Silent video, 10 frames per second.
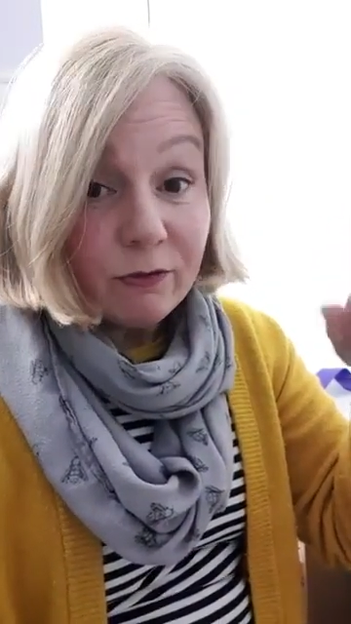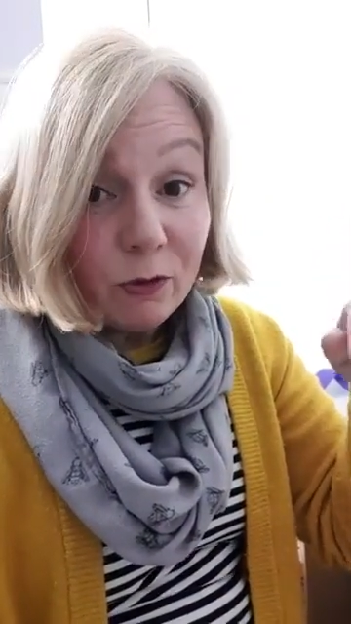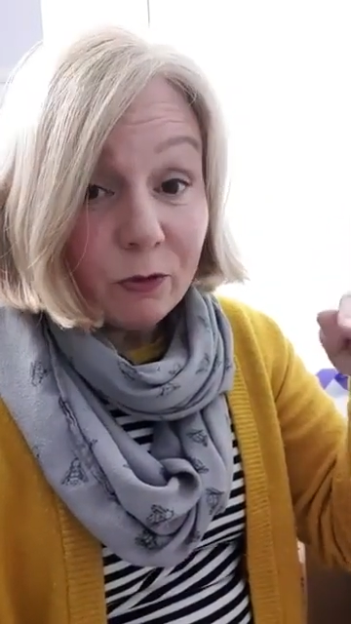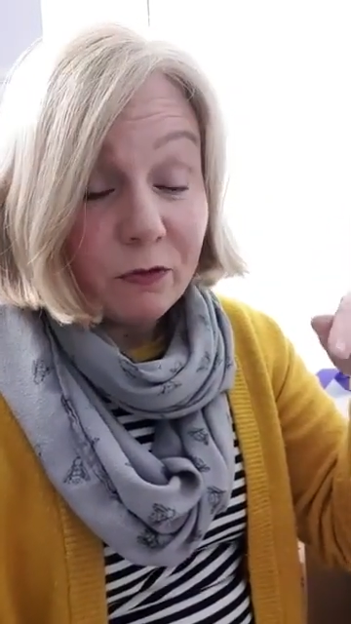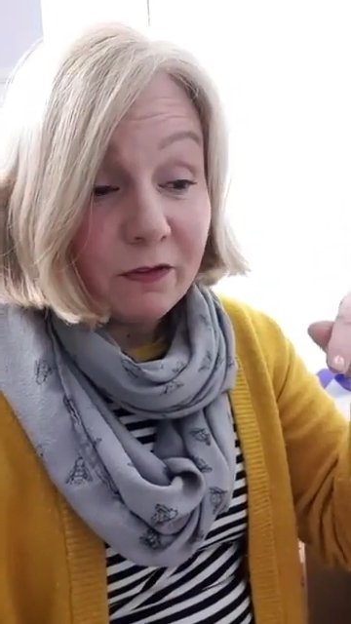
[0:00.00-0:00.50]

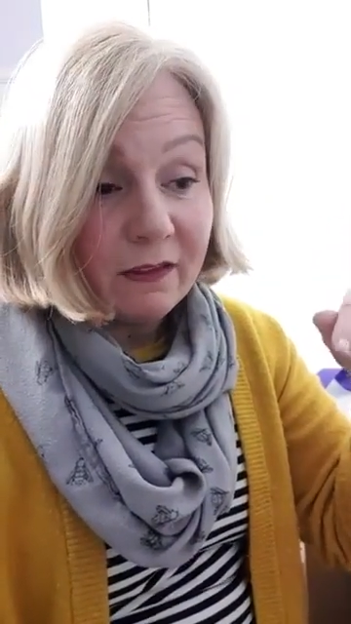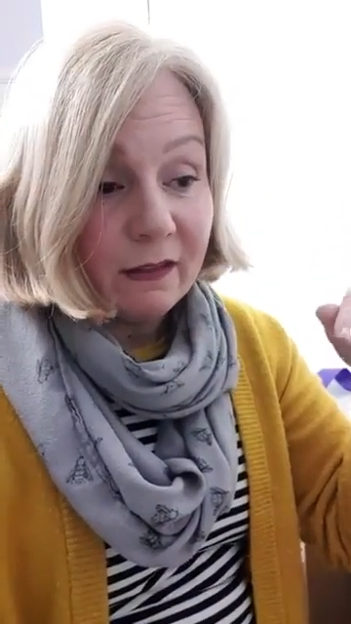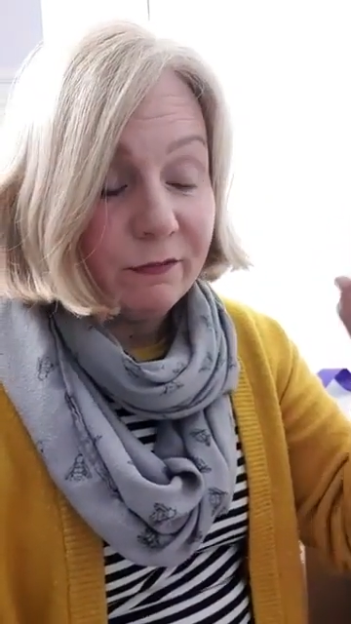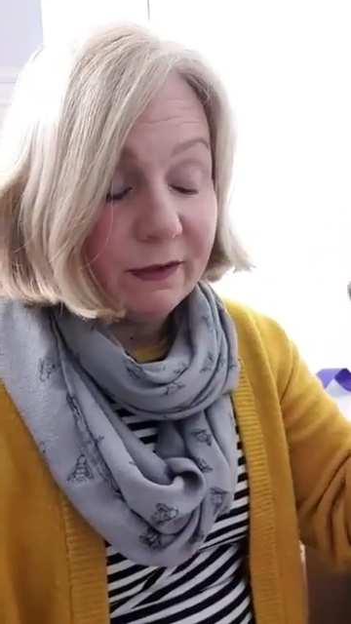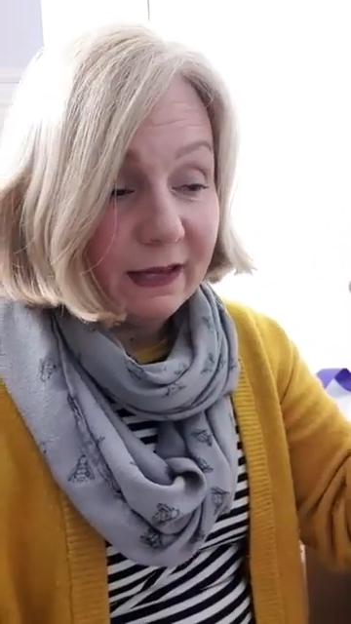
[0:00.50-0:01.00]
used
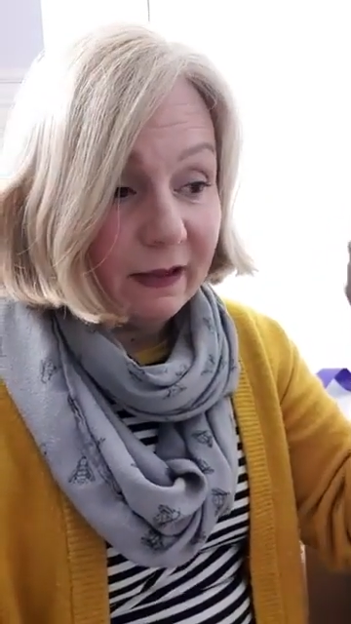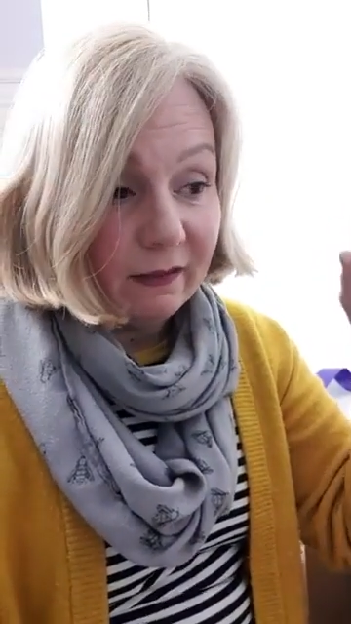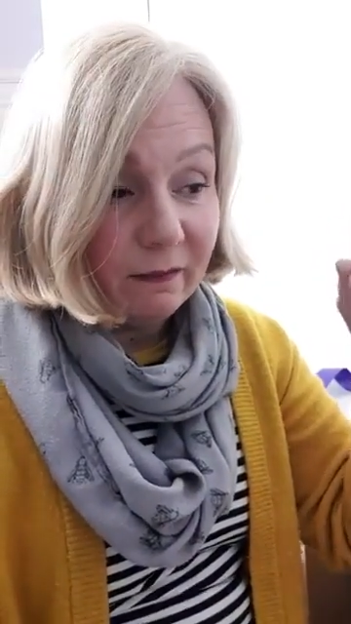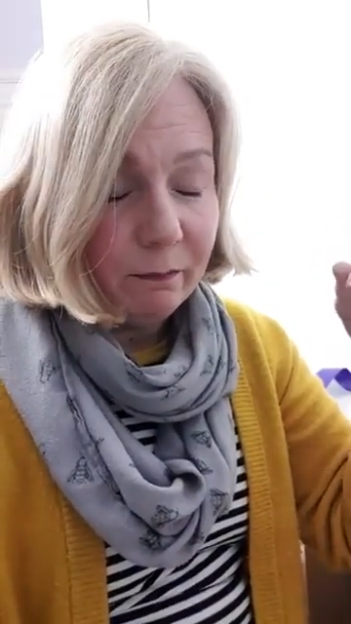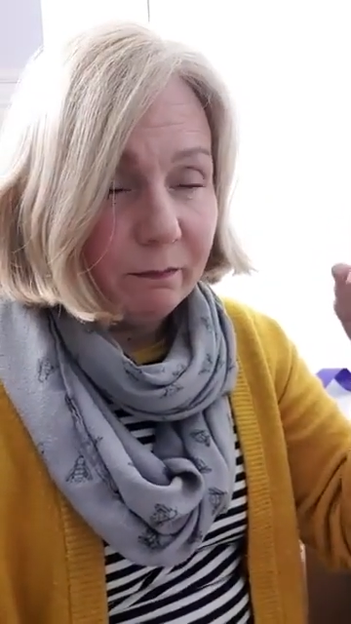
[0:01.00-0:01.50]
successfully
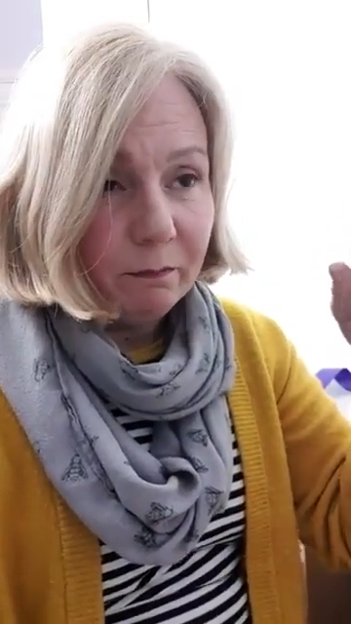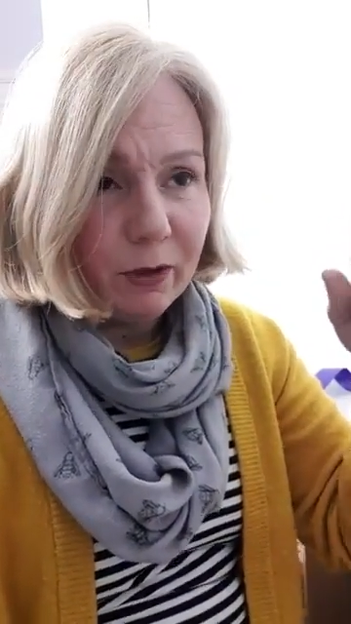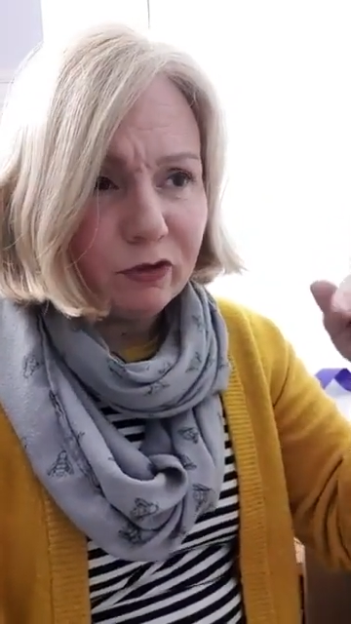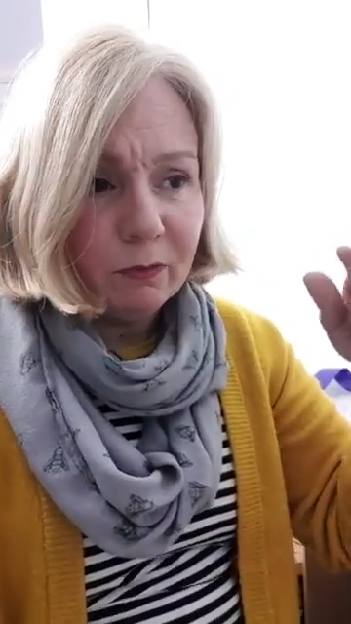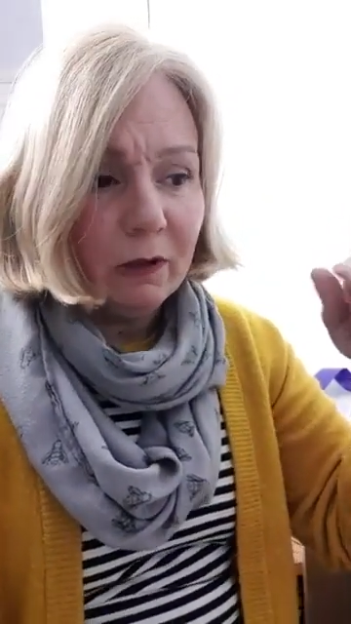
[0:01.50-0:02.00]
is
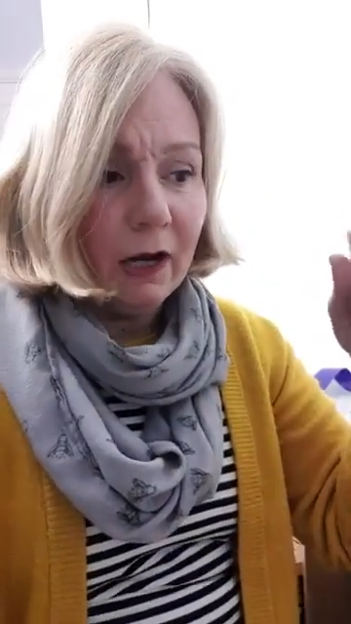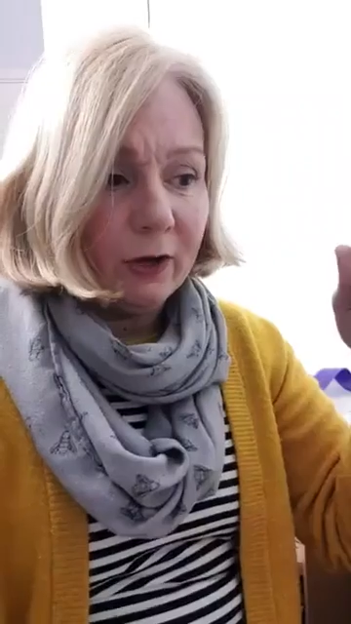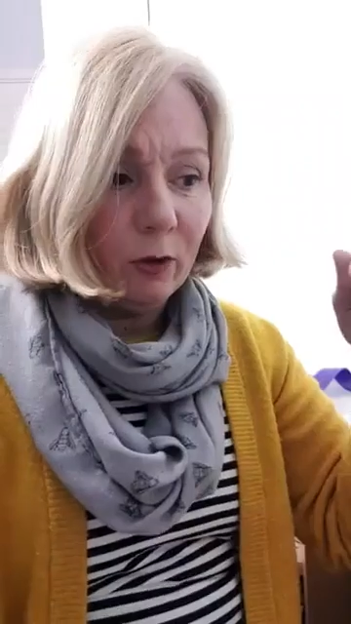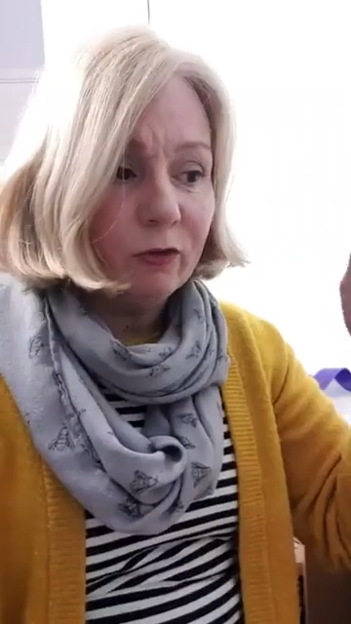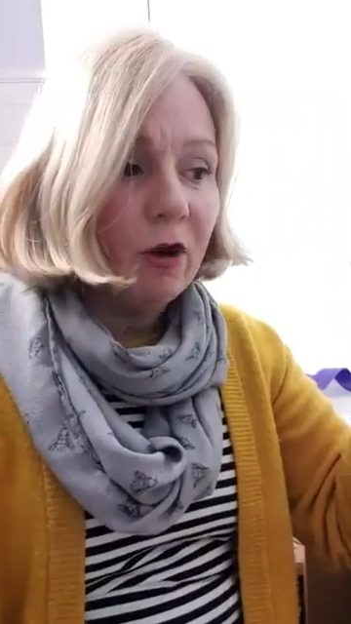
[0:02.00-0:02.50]
bottom
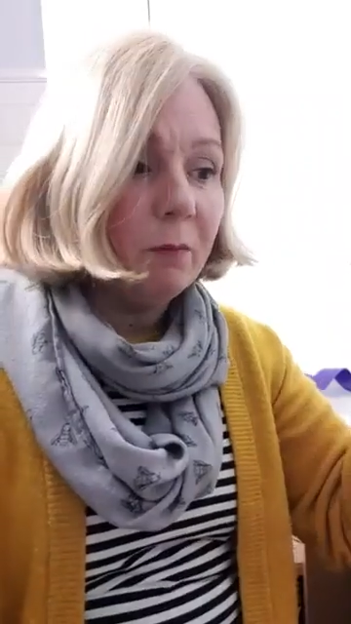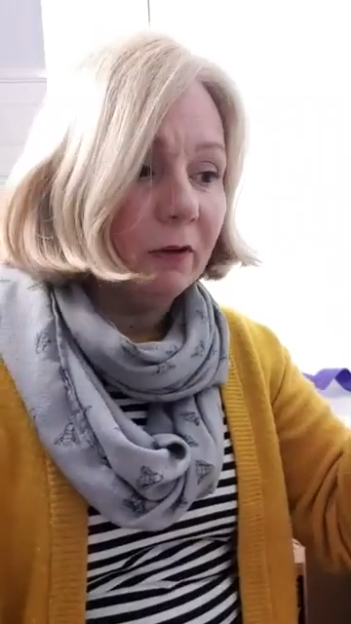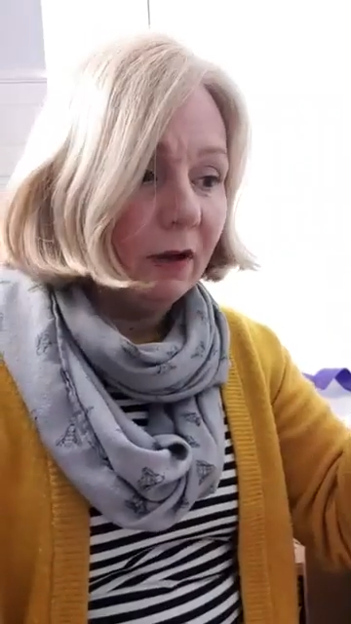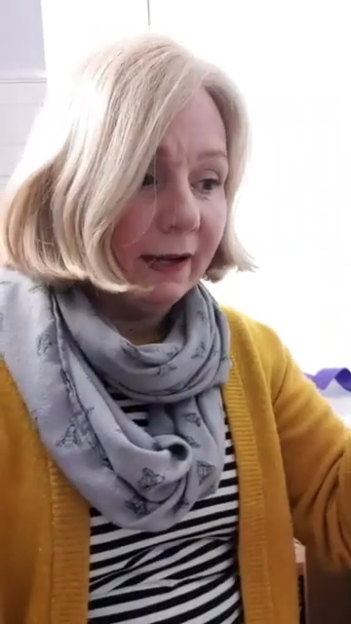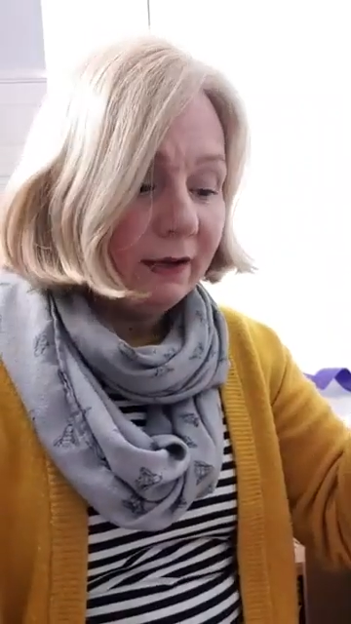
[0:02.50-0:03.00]
line or top
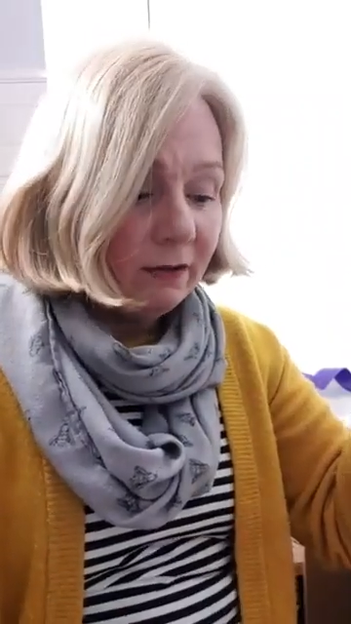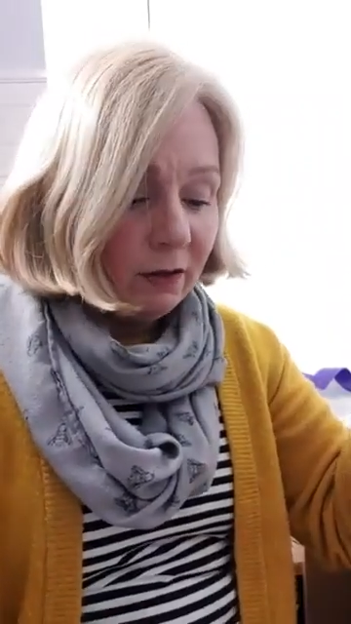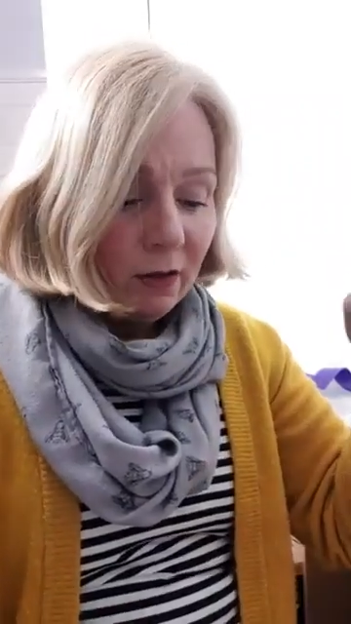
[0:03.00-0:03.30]
line,